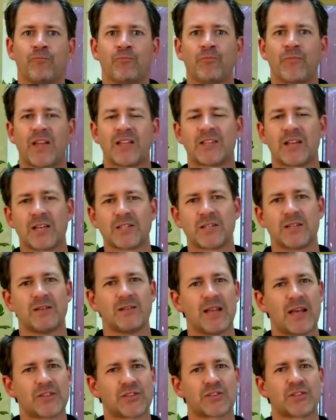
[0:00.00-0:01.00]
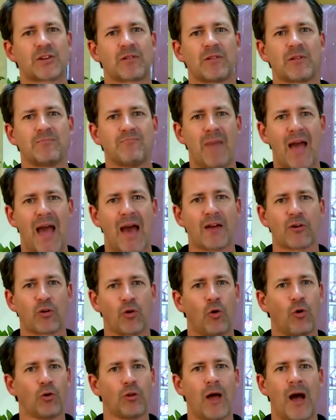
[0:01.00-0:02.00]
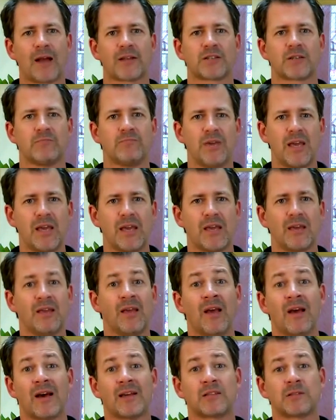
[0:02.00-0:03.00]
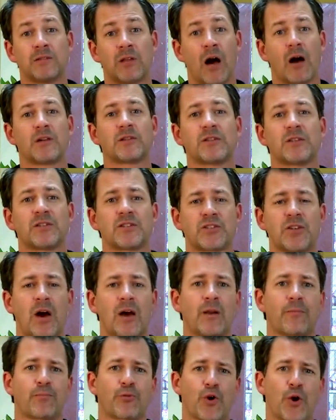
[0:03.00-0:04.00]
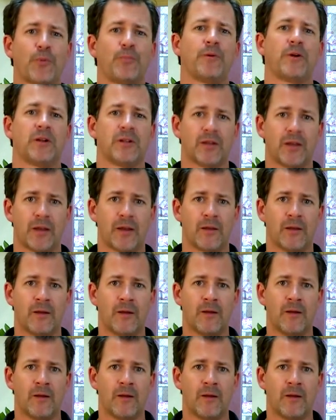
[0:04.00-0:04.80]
that doesn't necessarily matter a whole lot to me as long as it's done appropriately.